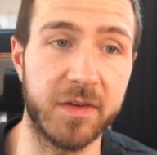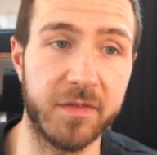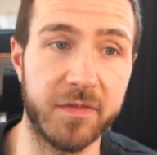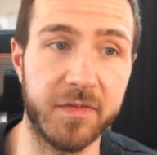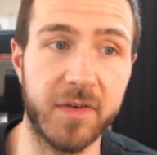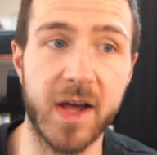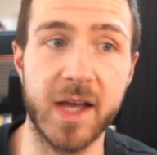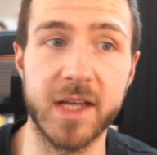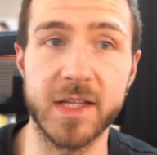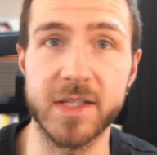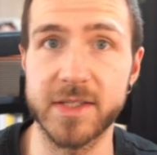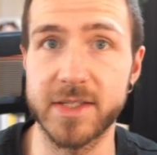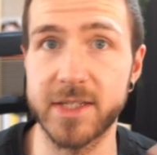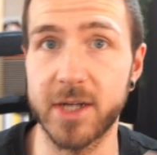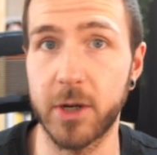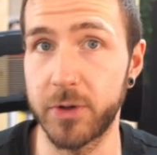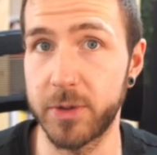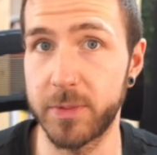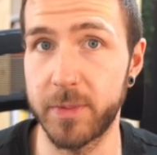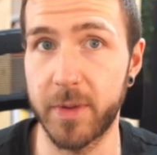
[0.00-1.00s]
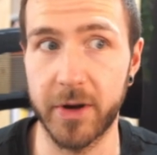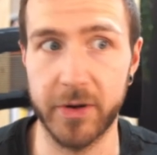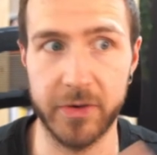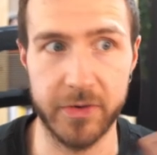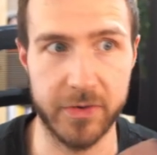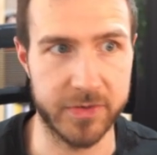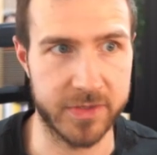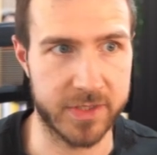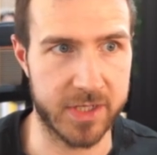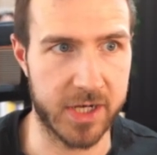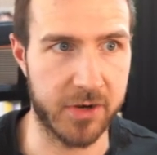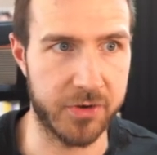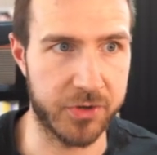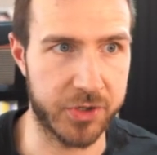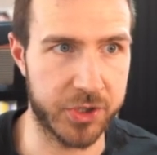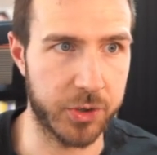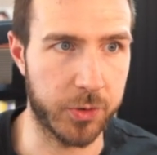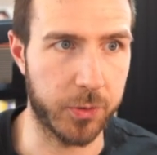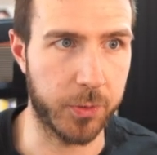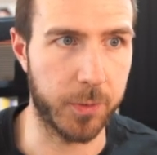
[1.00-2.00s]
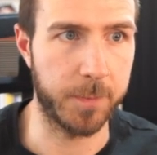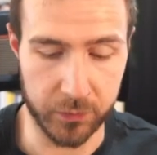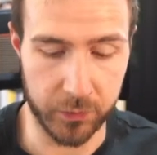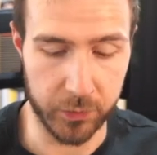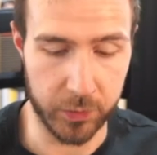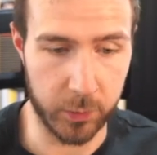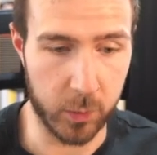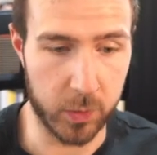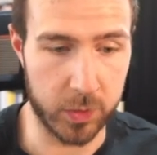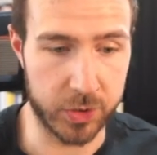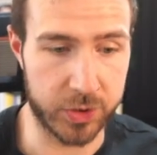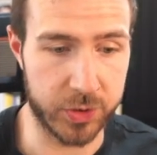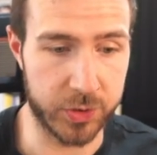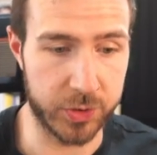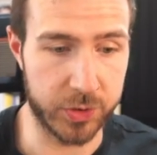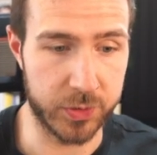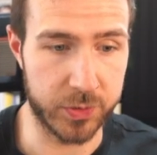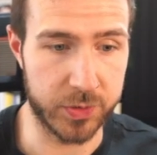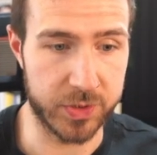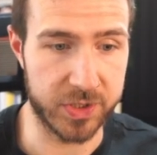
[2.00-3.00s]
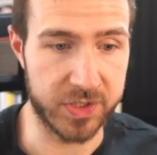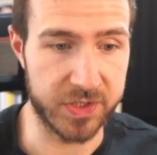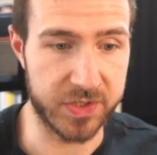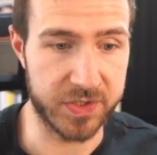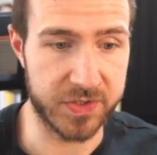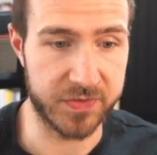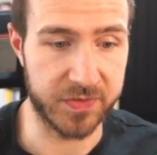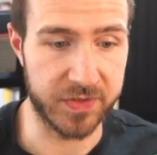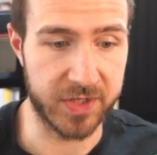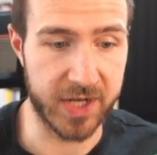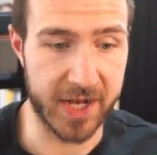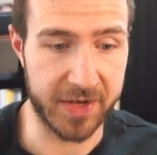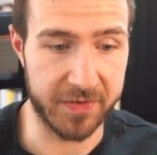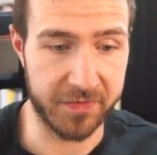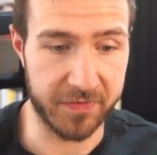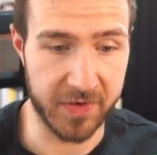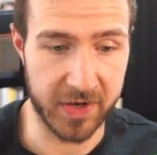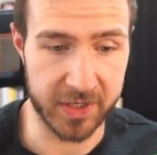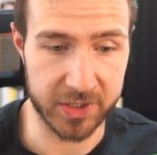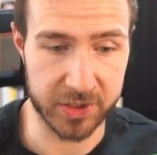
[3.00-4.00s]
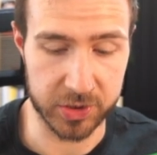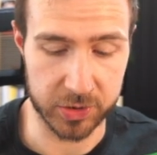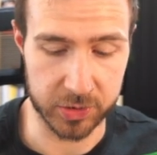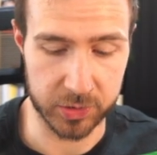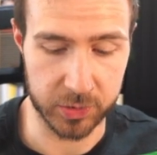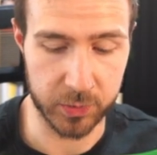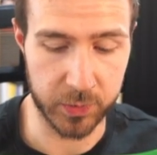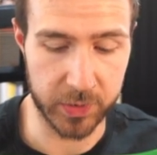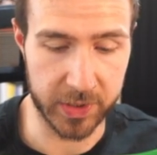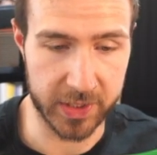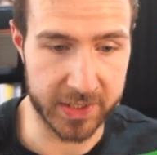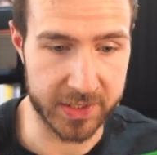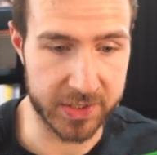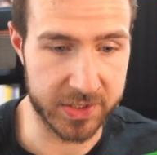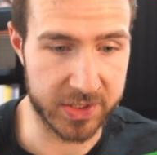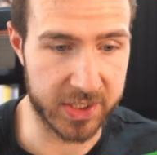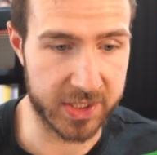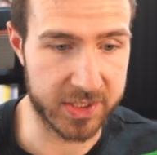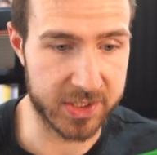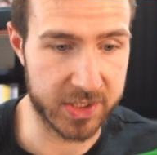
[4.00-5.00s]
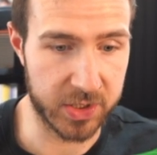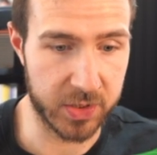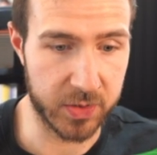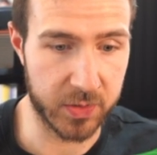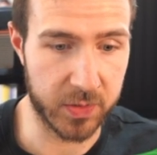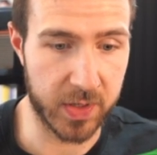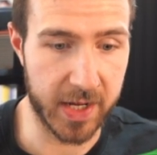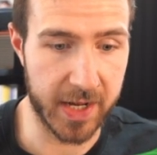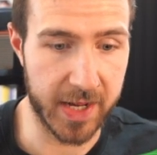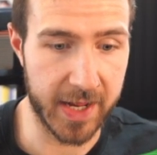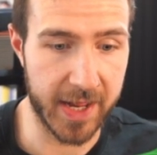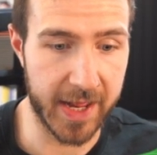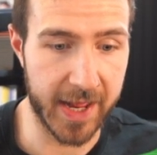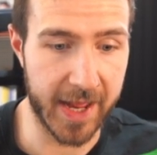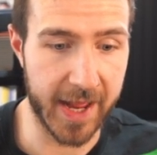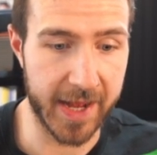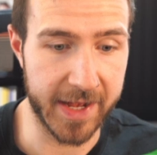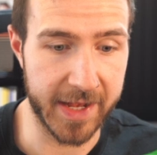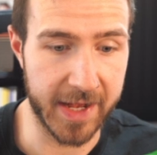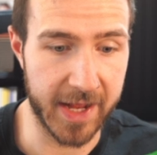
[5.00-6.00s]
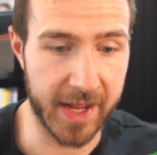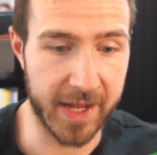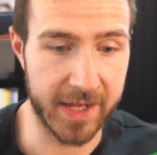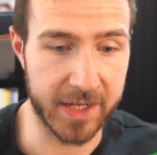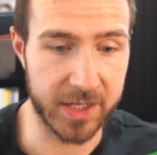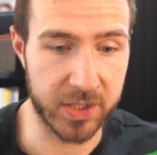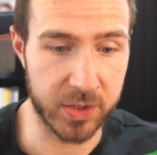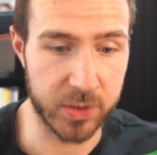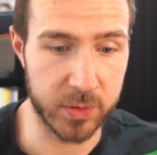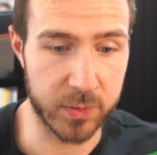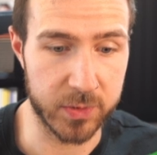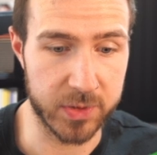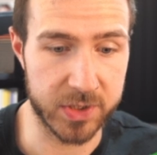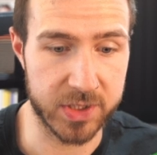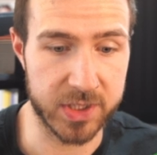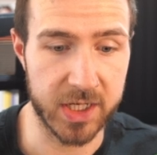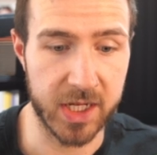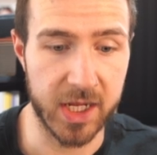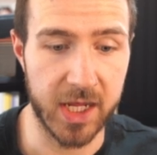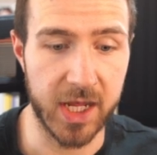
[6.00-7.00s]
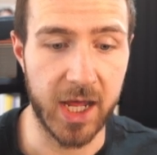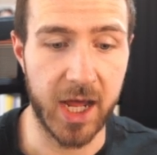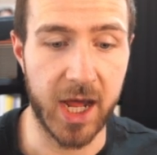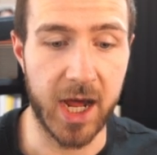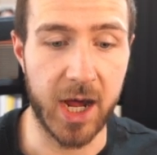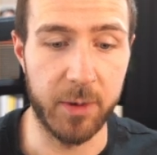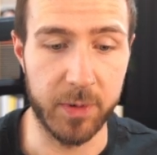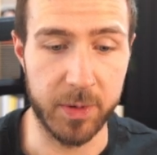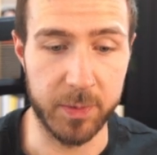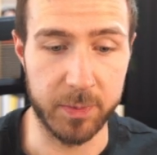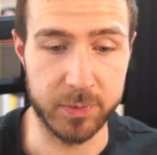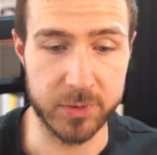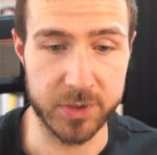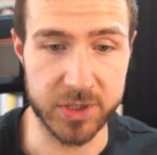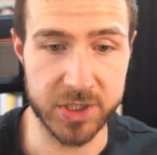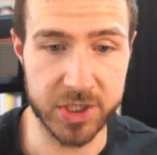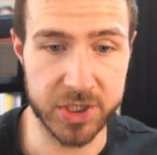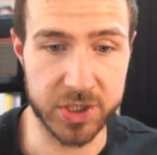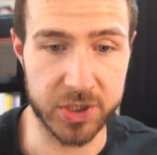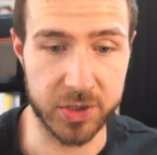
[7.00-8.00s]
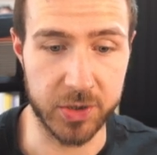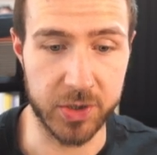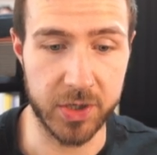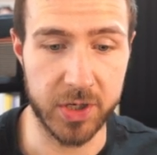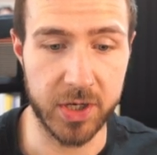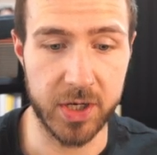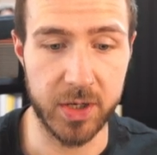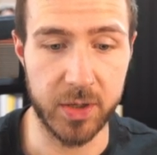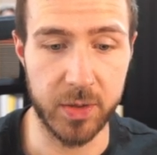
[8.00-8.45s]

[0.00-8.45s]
defines how the markers are shown. If we want to use that function, we can just go ahead and use our position,